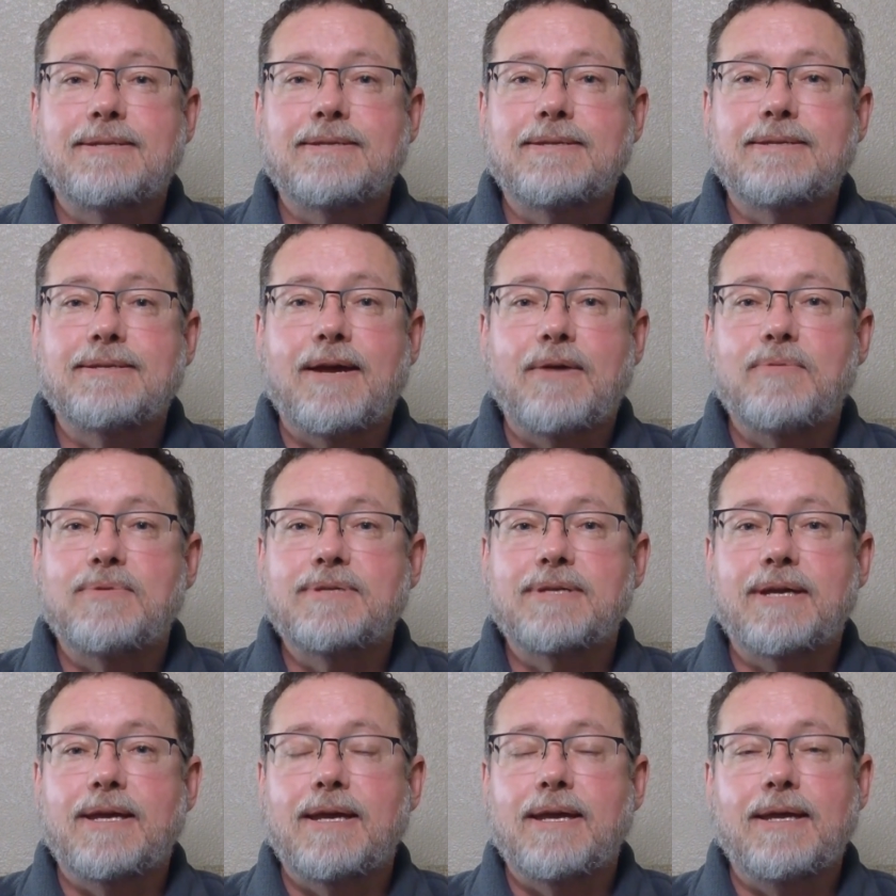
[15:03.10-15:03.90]
since I
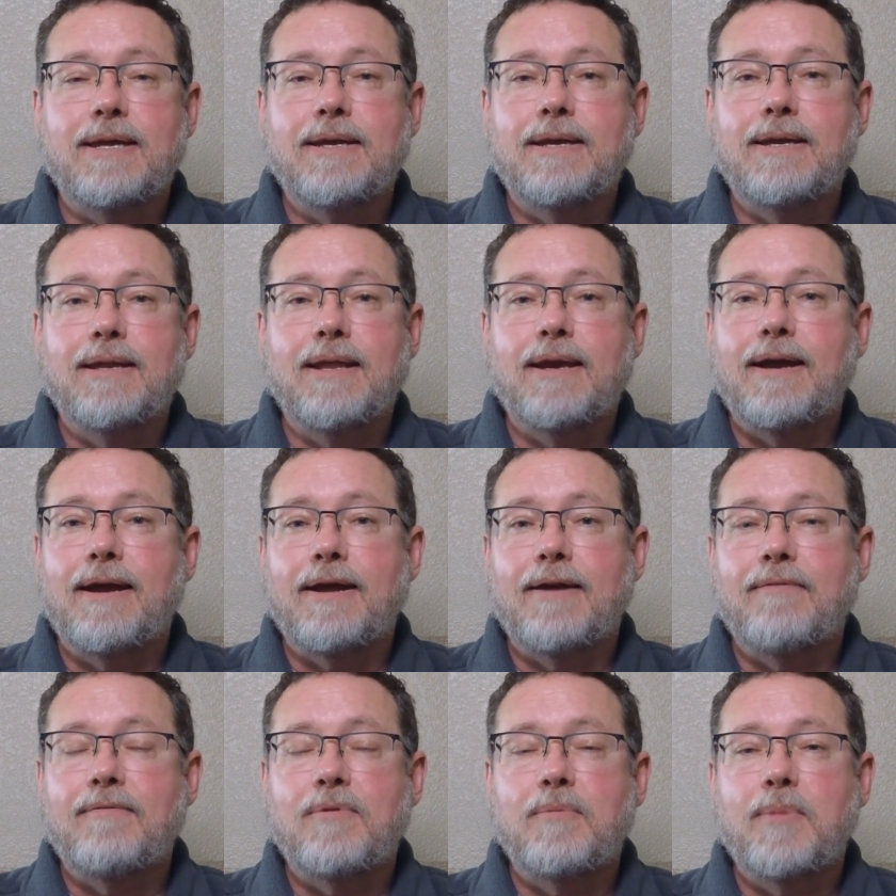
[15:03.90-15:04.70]
was a kid that
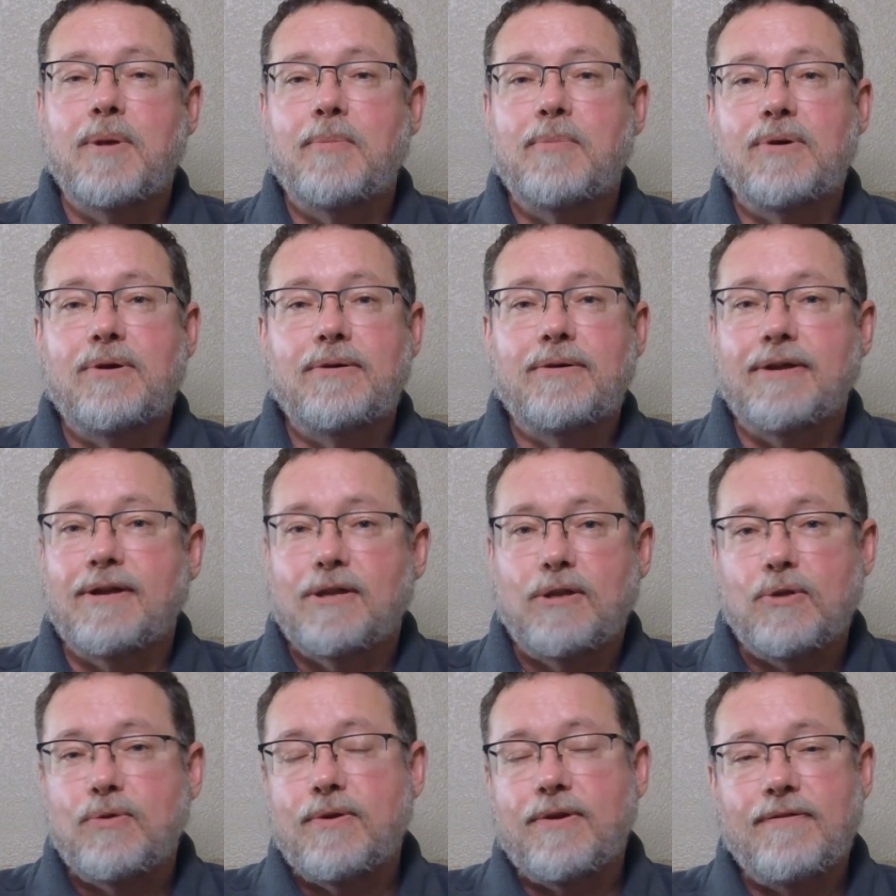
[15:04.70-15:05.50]
I can remember,
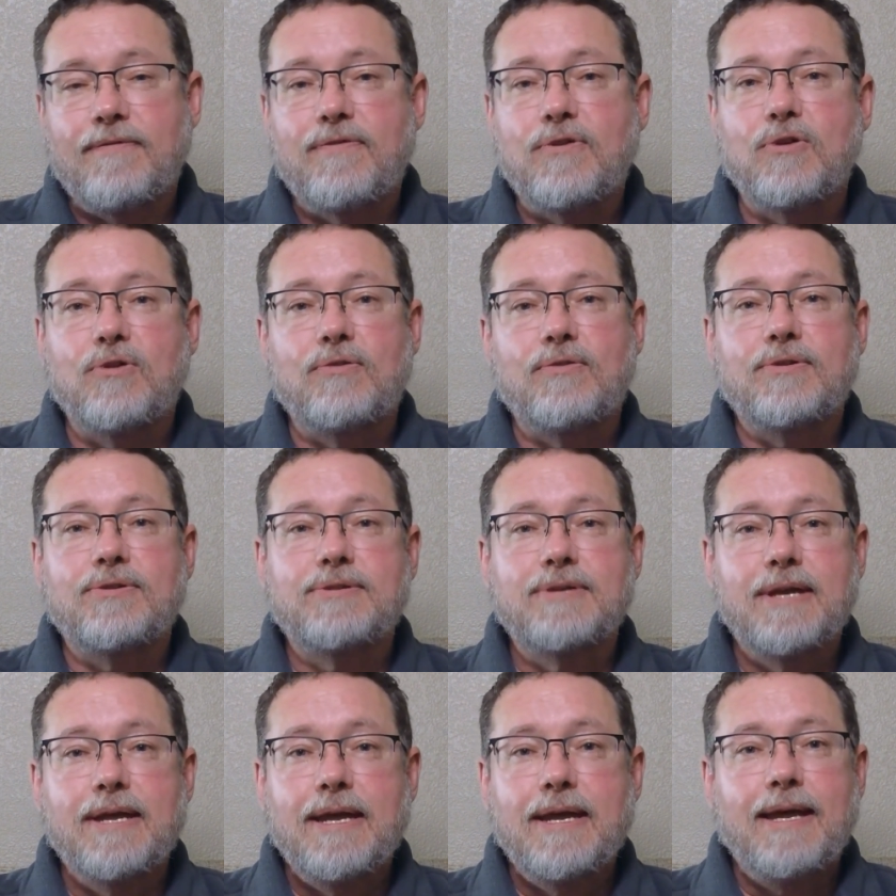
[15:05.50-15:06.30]
including
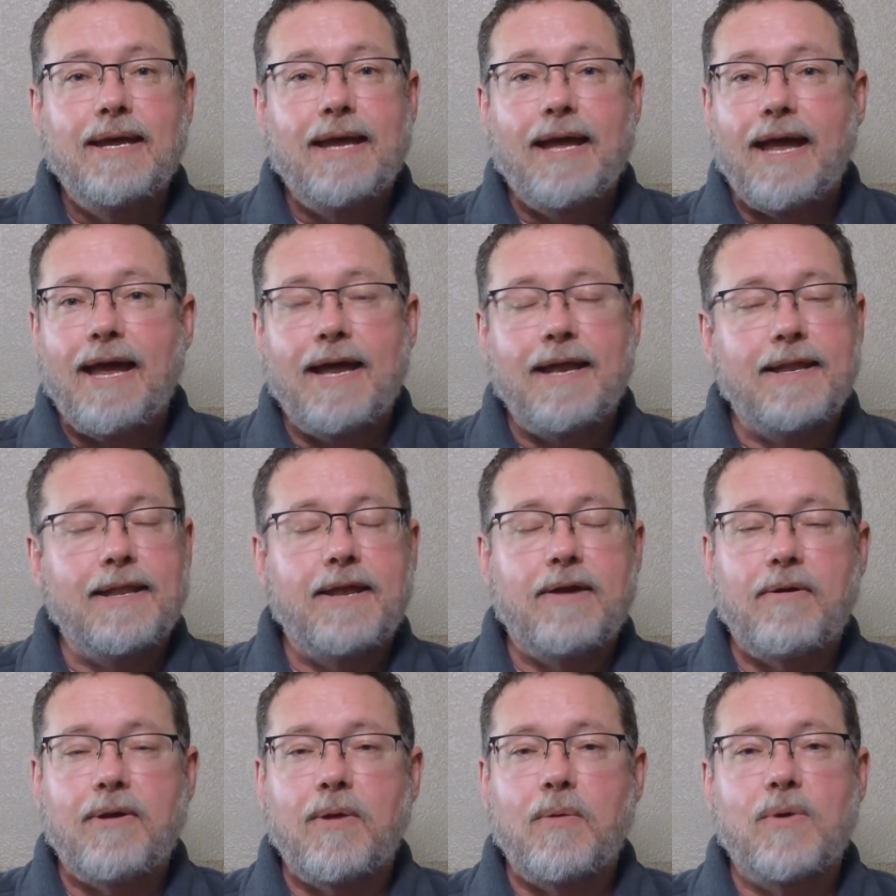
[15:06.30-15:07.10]
funerals.
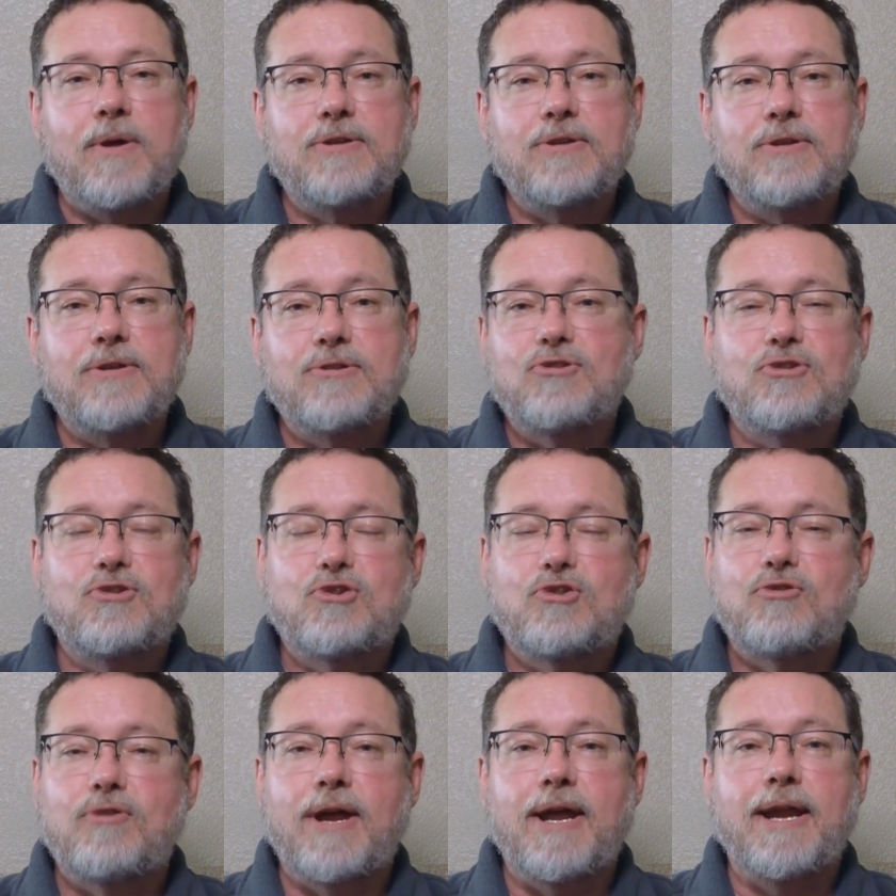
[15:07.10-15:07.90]
And there I was,
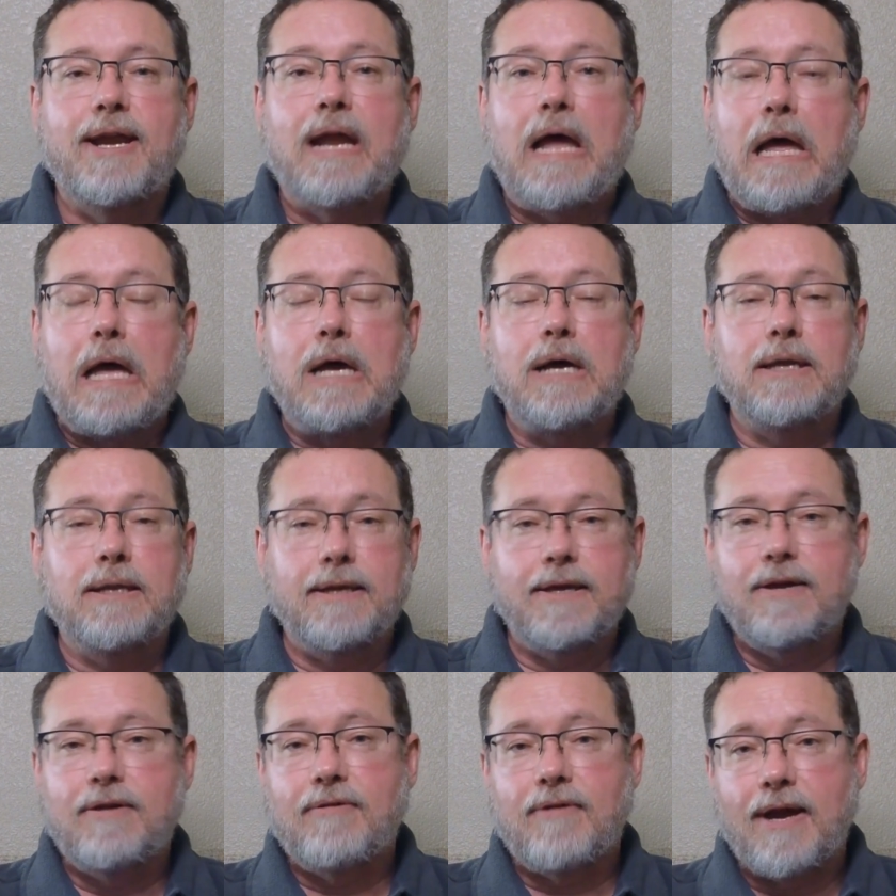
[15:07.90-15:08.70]
just straight
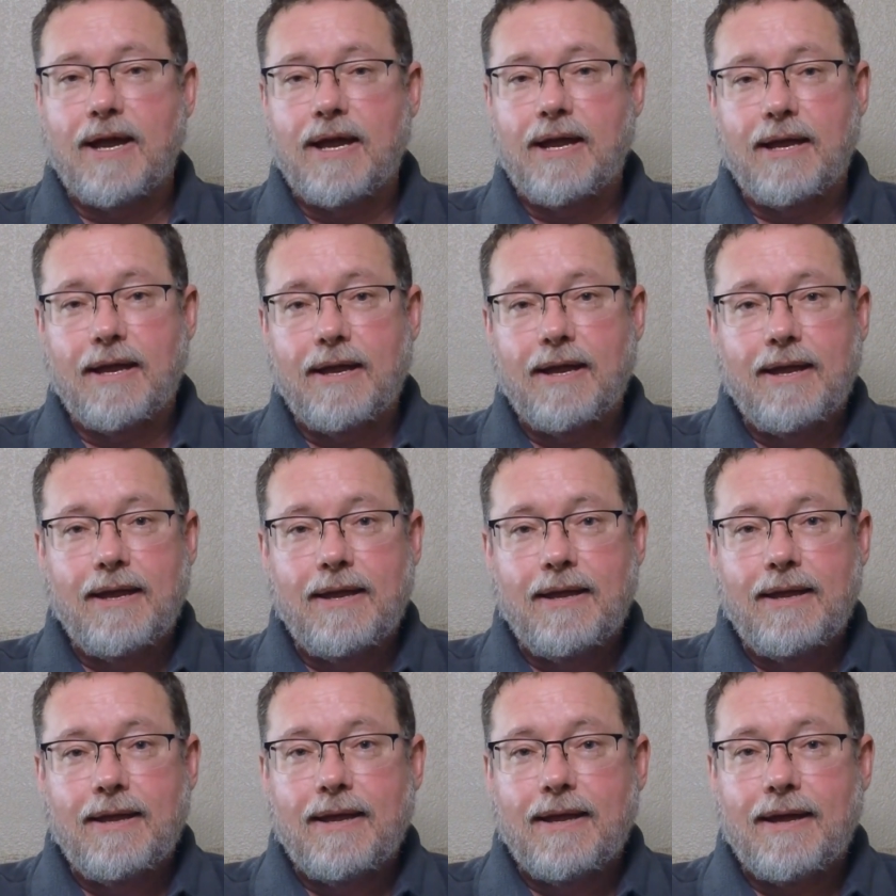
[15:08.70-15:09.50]
ugly crying.
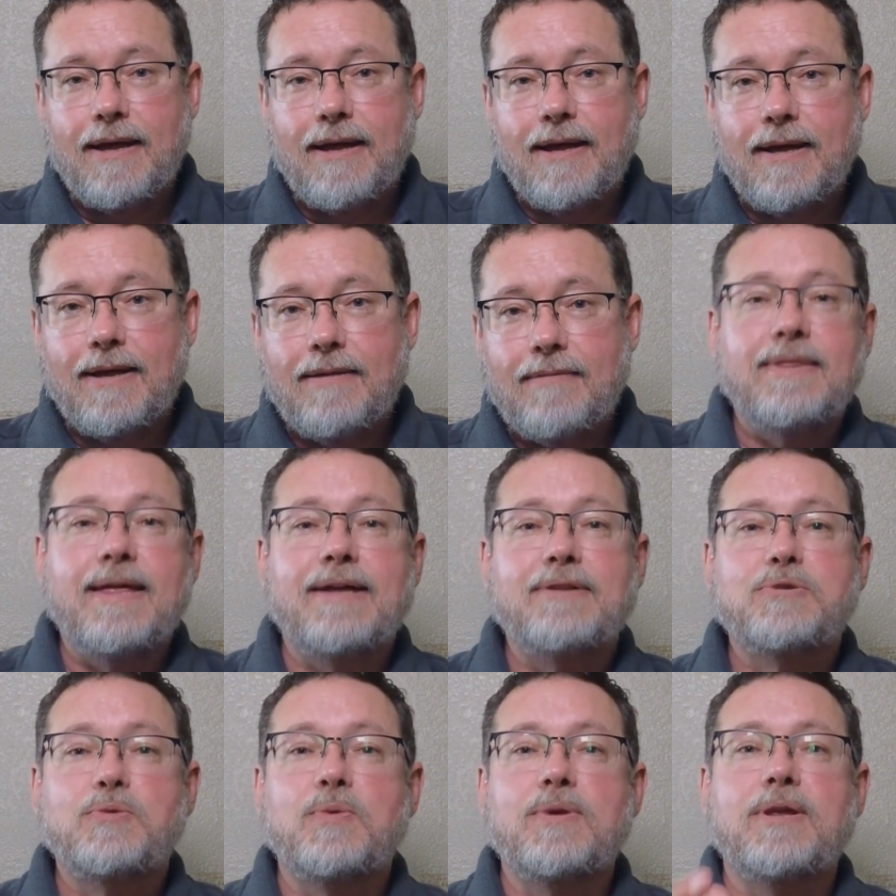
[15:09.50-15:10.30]

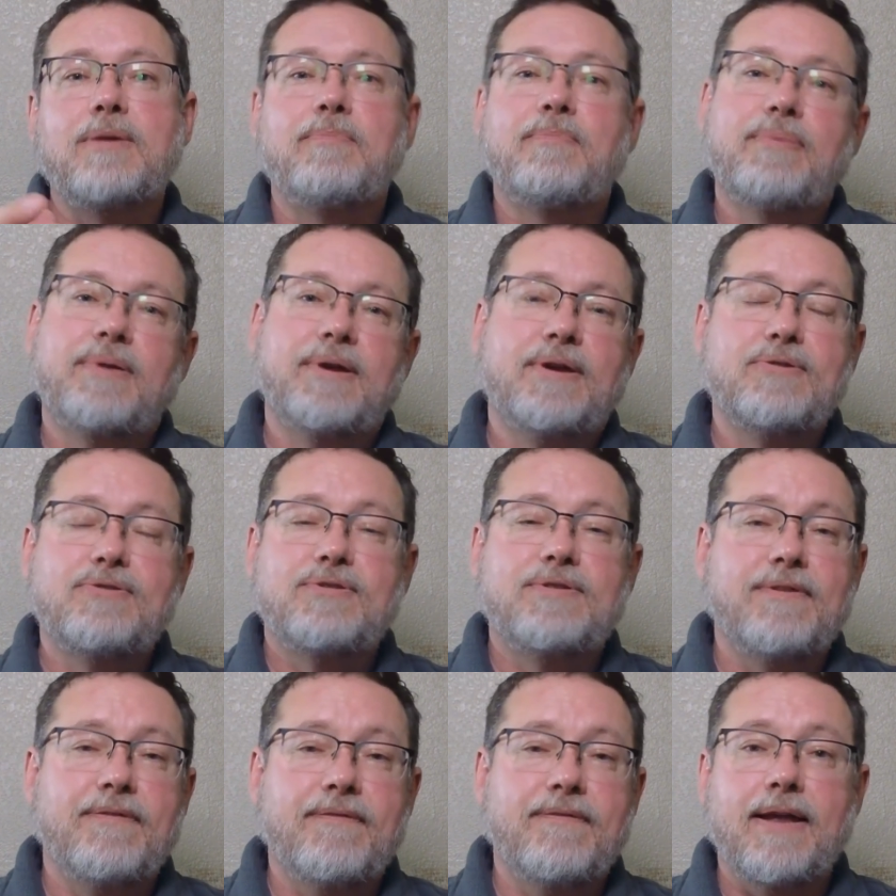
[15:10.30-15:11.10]
That's when he
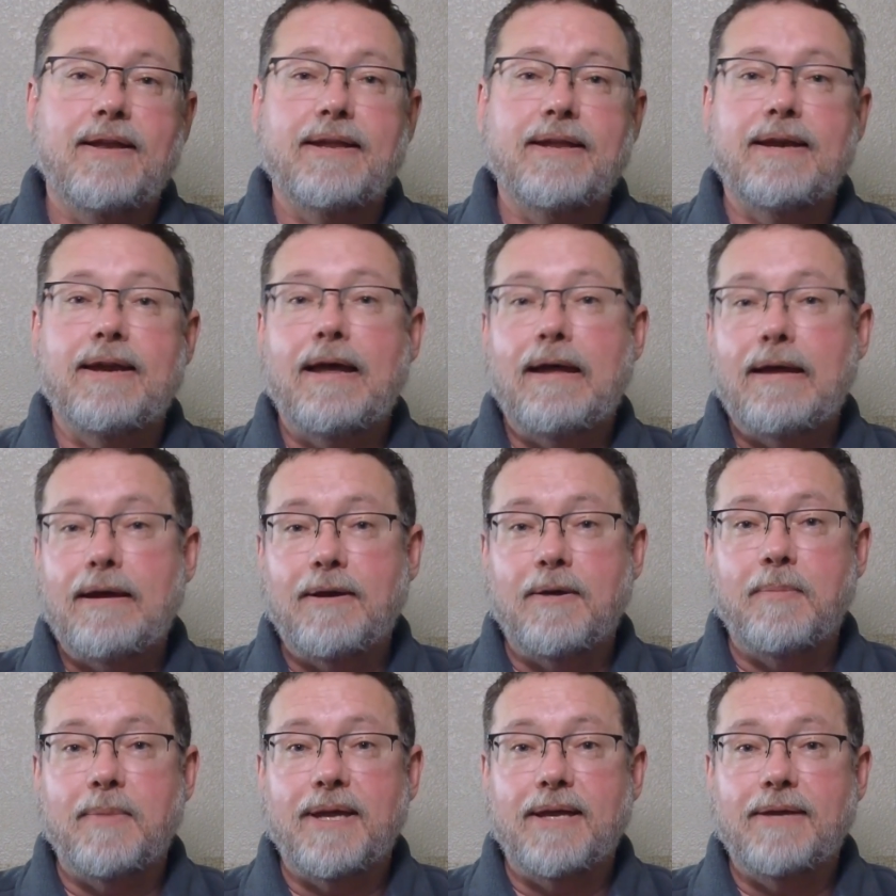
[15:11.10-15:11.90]
pierced the veil and
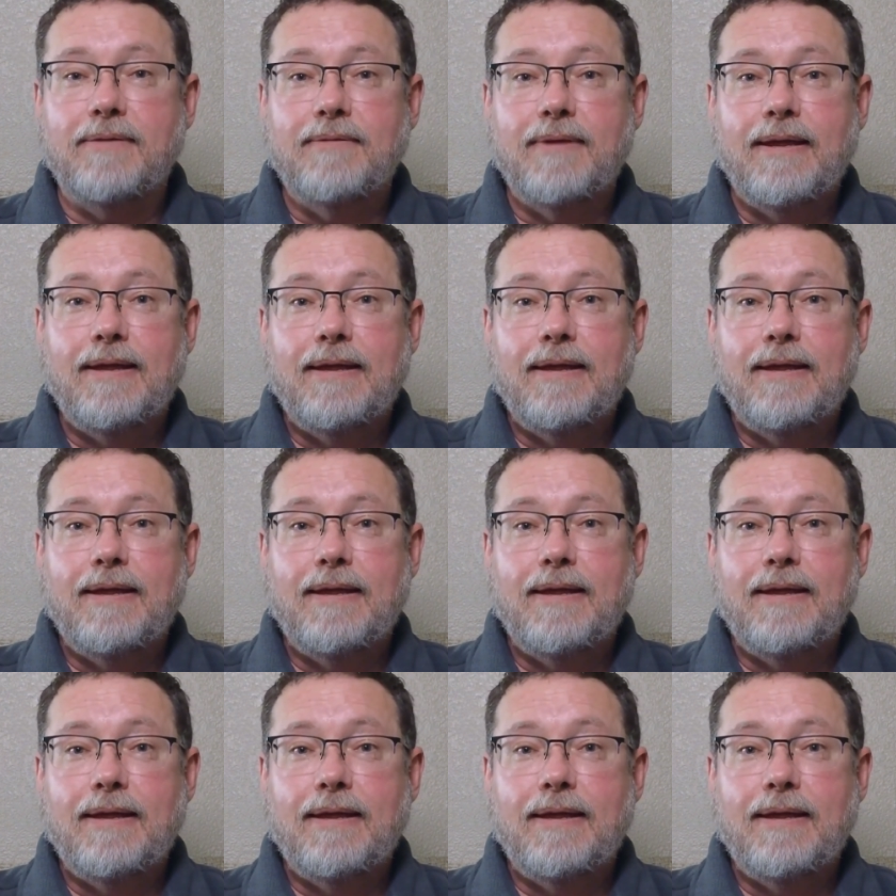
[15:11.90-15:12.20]
hugged me.